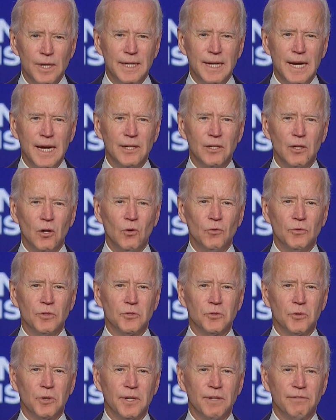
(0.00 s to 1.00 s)
can't own the
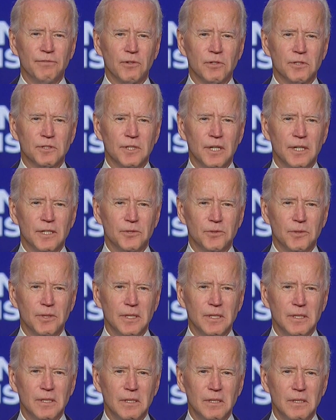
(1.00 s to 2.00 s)
21st century.
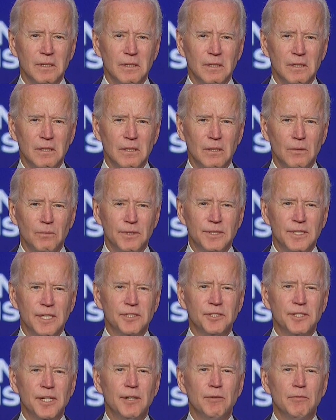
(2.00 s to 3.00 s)
We
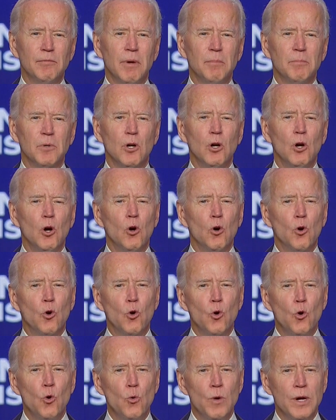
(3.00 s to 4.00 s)
just need to remember
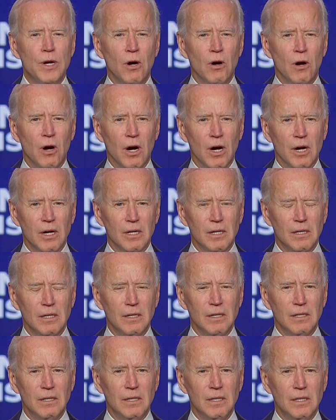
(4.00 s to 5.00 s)
who we are.
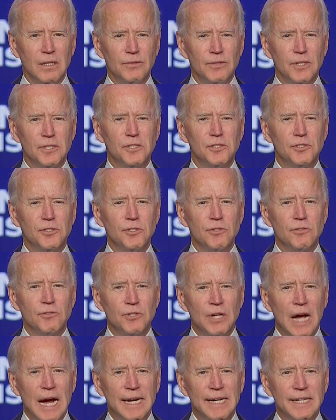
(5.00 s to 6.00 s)
This is the
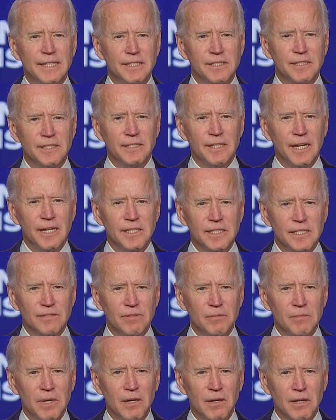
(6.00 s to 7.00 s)
United States of
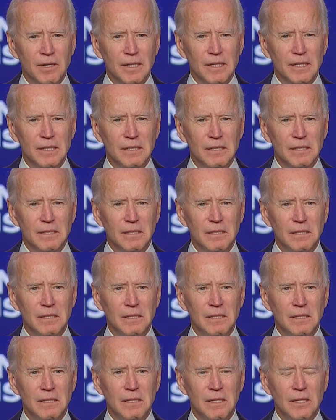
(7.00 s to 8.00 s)
America.
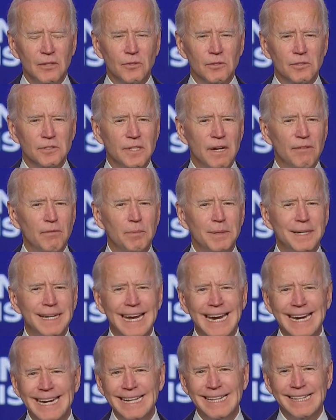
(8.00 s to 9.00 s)
And there's never been
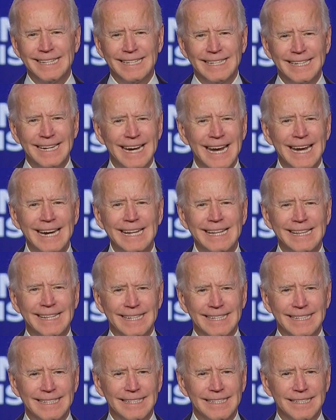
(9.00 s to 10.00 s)
anything
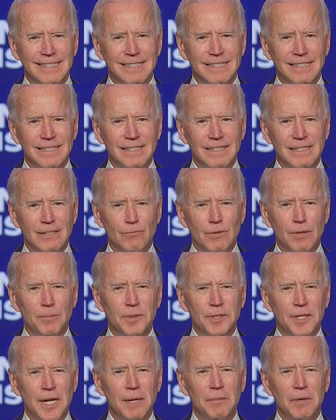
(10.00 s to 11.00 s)
we've
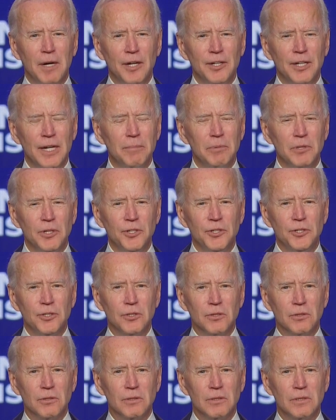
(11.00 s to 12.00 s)
been unable to
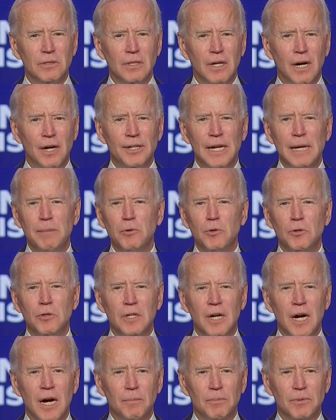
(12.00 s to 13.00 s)
do, unable to
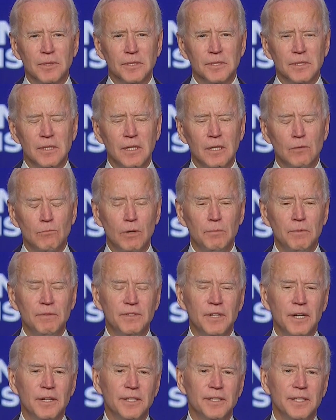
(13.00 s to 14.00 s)
accomplish when
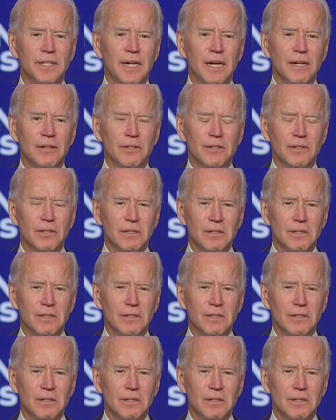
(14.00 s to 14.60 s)
we've done it together.